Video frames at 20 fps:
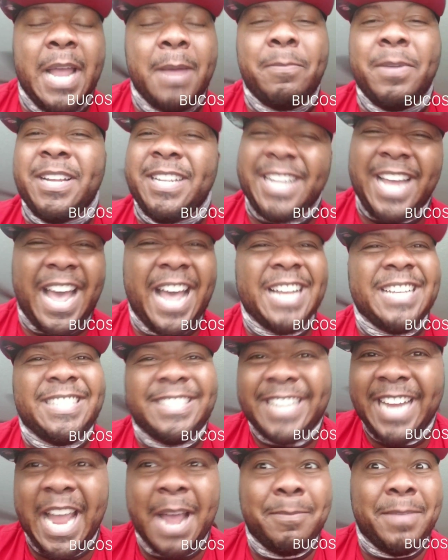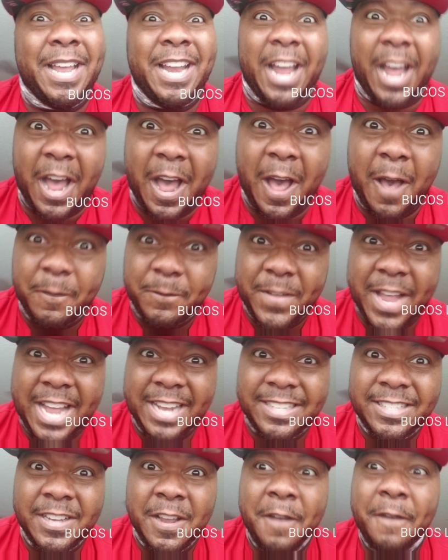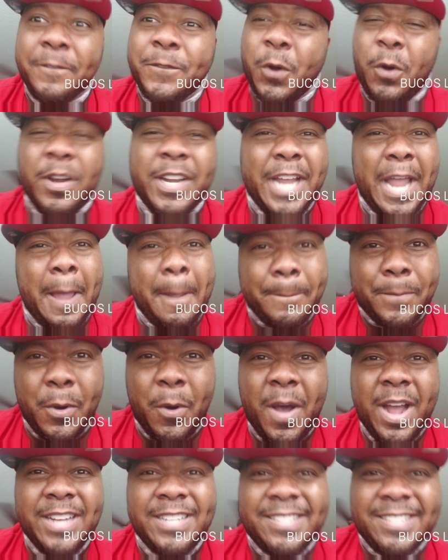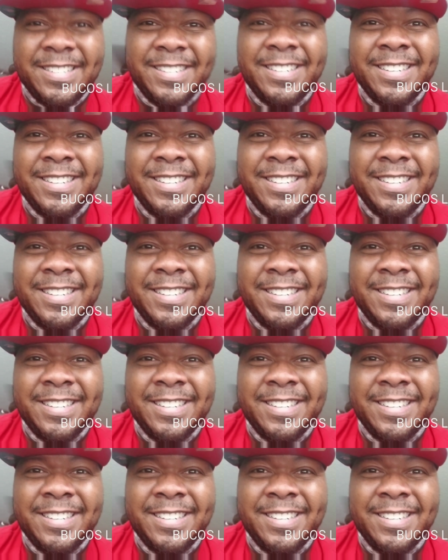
but goddamn, that offense, 48 points.